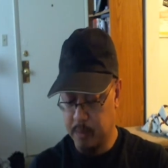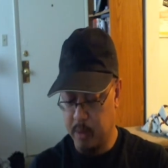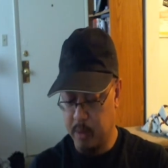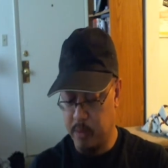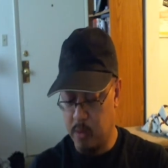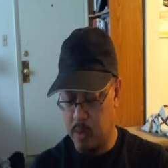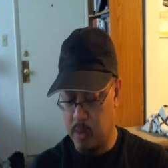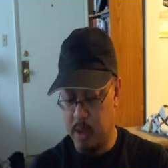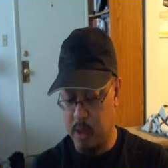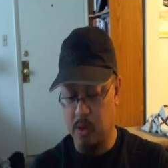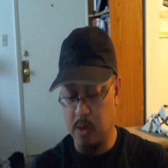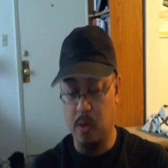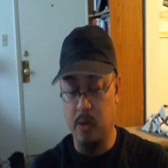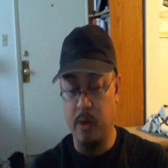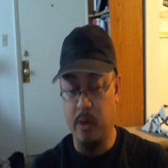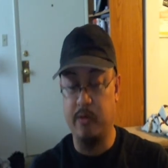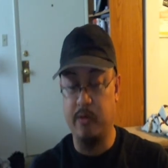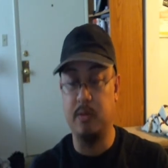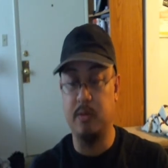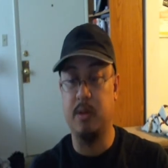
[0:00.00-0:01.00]
If you want to go
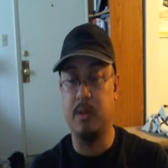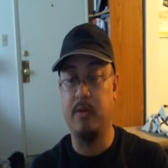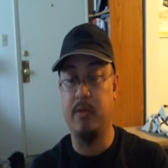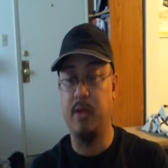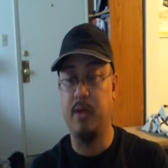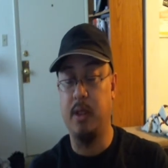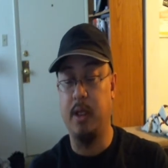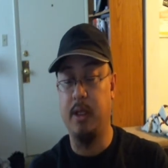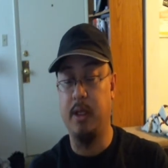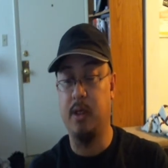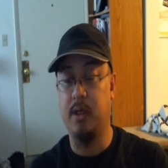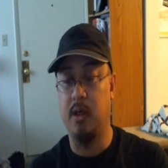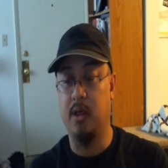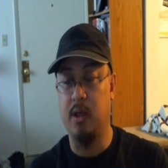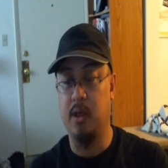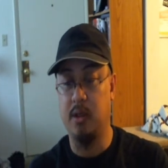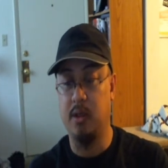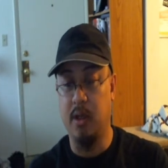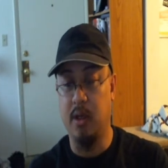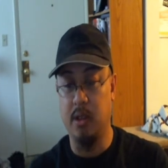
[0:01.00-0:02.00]
away from something like
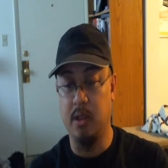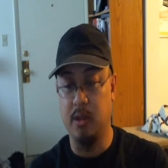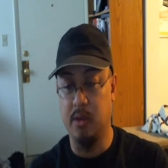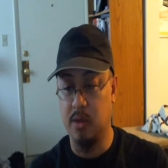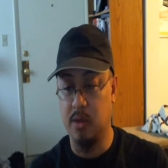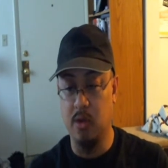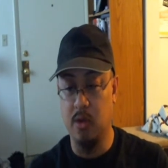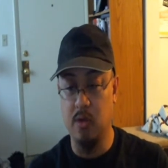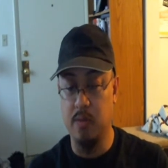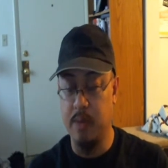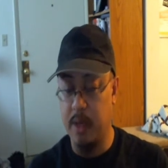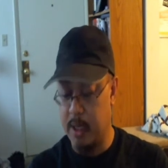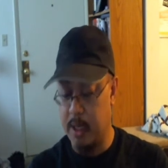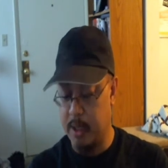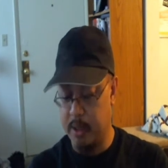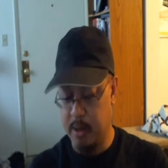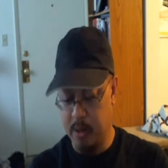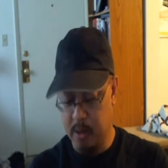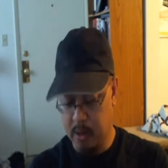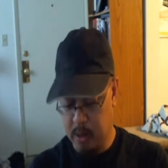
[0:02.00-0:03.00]
a tube
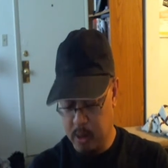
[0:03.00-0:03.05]
mod,